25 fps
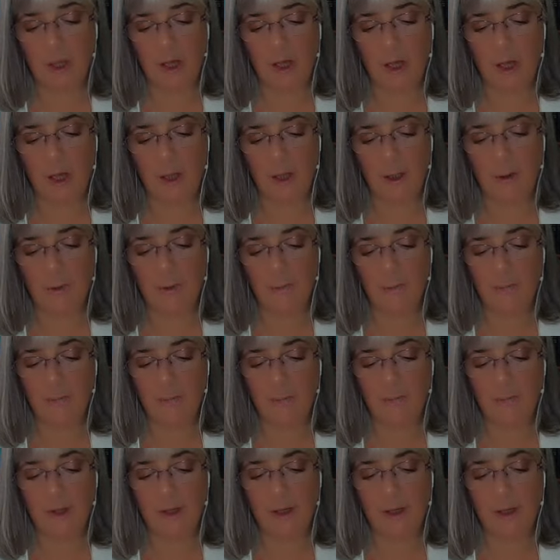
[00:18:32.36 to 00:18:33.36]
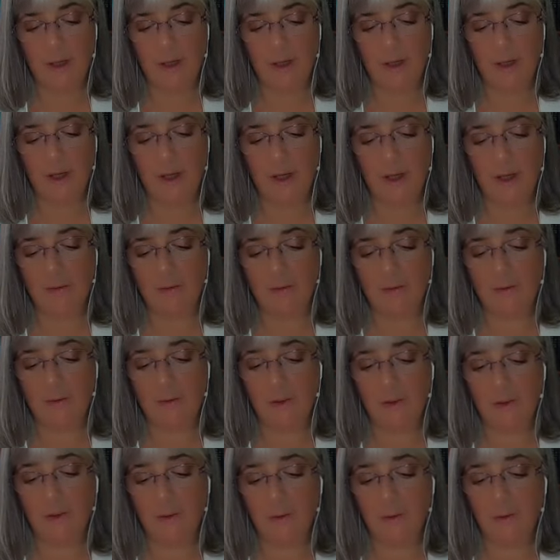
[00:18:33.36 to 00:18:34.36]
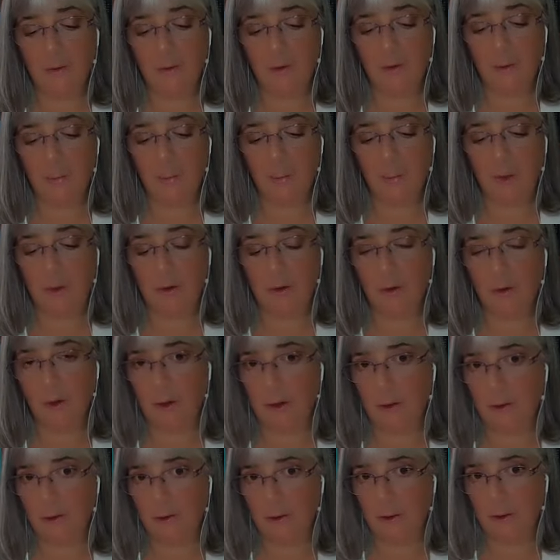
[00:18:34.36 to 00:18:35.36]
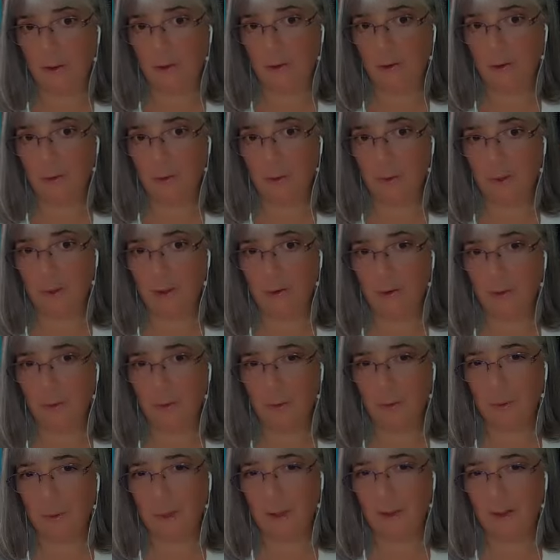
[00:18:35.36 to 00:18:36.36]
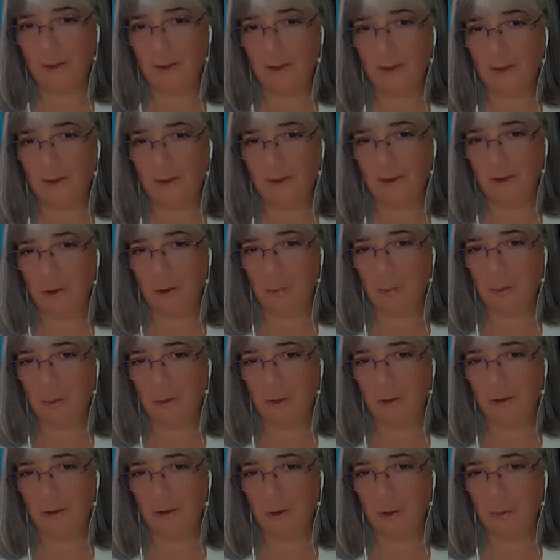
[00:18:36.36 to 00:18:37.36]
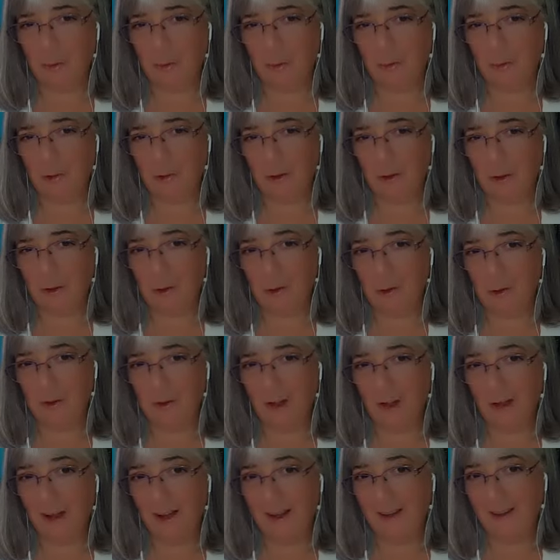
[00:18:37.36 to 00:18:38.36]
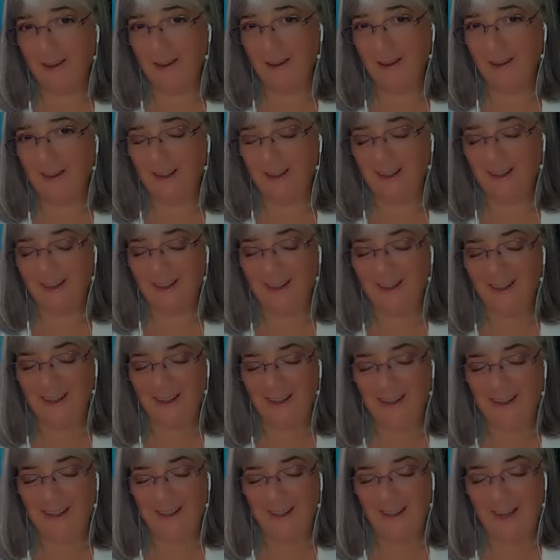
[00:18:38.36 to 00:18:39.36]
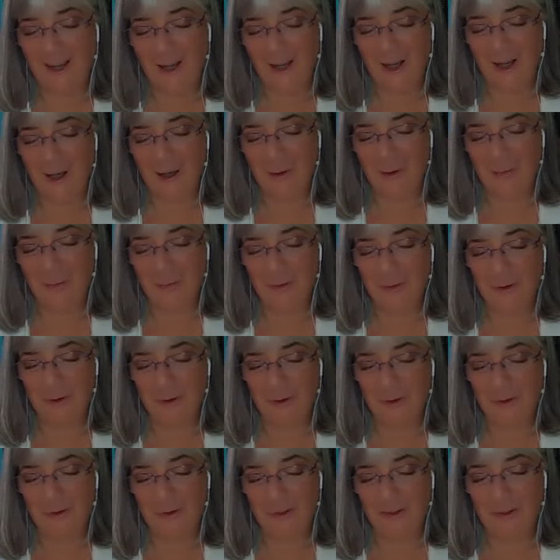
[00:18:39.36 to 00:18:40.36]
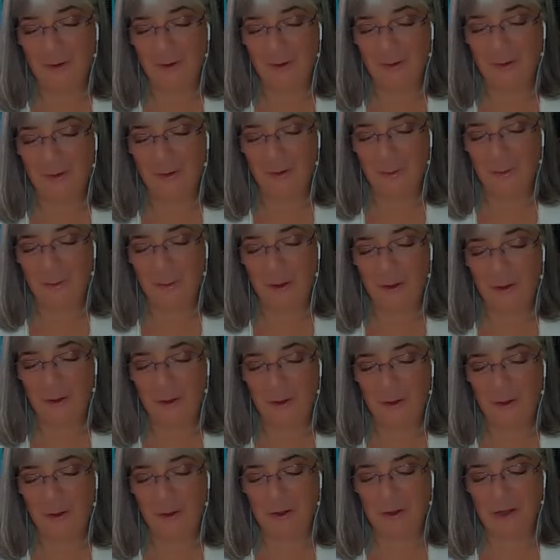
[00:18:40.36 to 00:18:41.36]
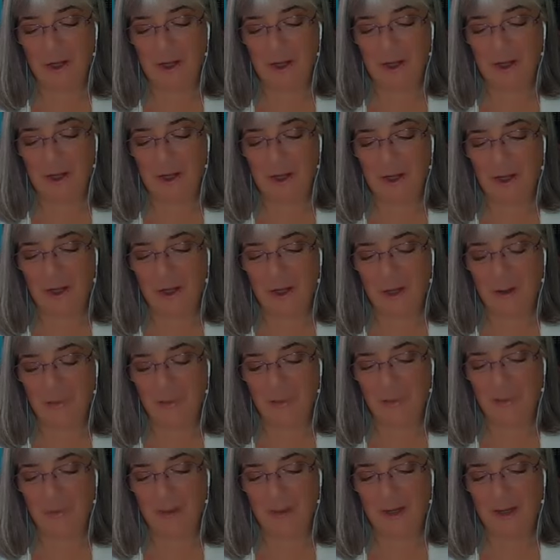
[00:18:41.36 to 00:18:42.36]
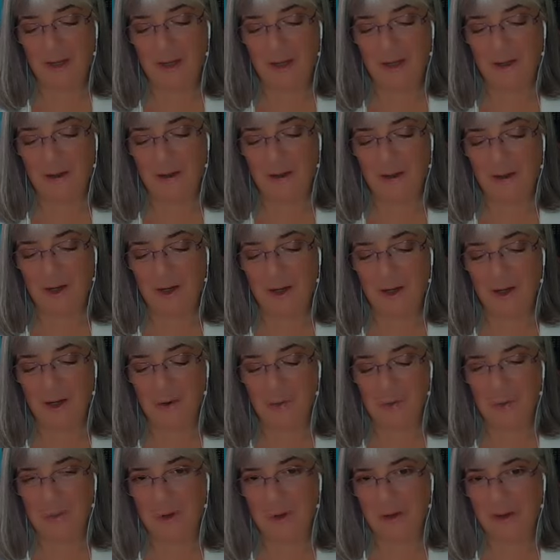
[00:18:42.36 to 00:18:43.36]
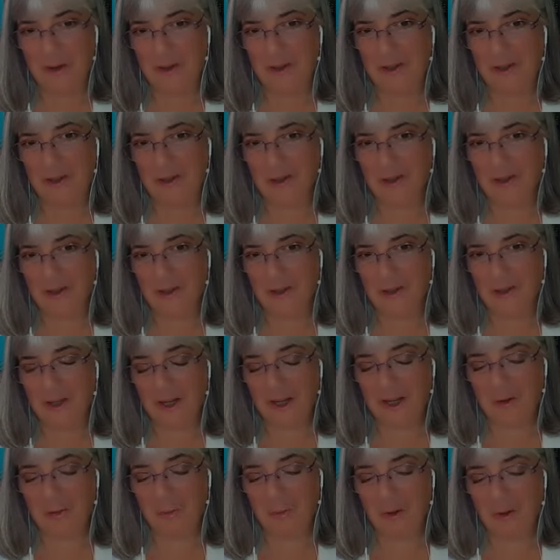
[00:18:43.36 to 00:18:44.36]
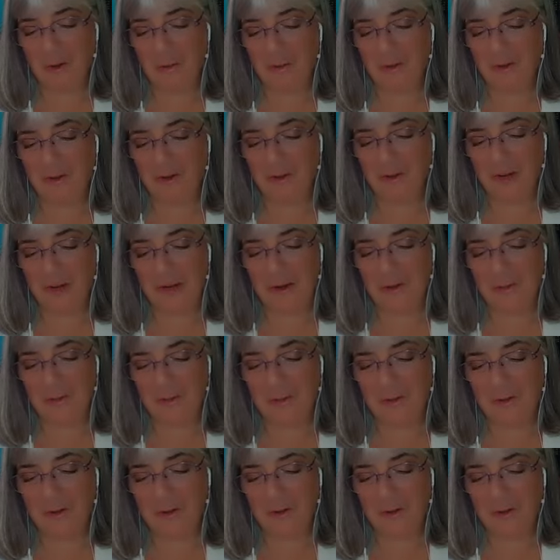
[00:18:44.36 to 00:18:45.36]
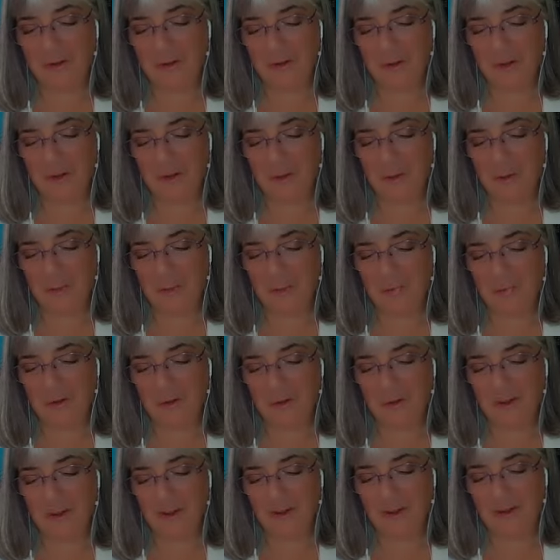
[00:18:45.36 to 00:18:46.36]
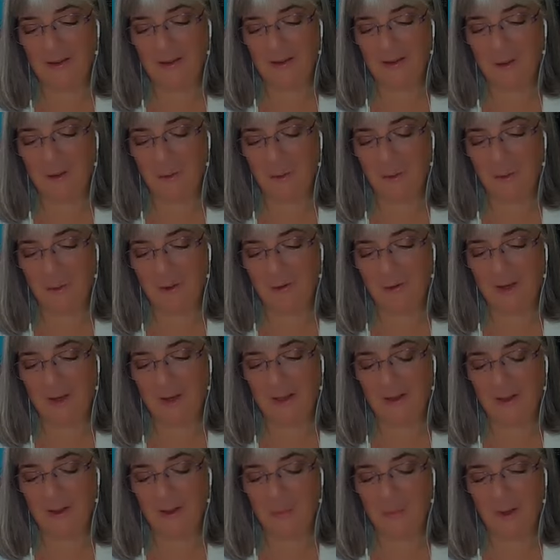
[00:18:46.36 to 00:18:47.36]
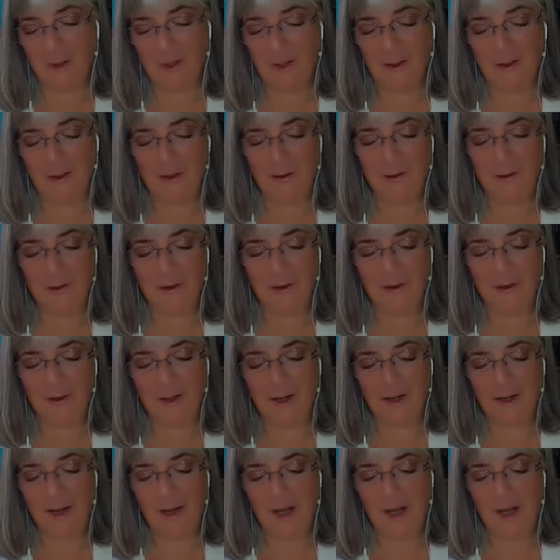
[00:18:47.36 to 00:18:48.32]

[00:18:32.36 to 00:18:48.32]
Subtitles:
They have a sense of superiority. So here's where we get on that slippery slope of the low side, right? So a sense of superiority can emerge or can be perceived in the water violet by others.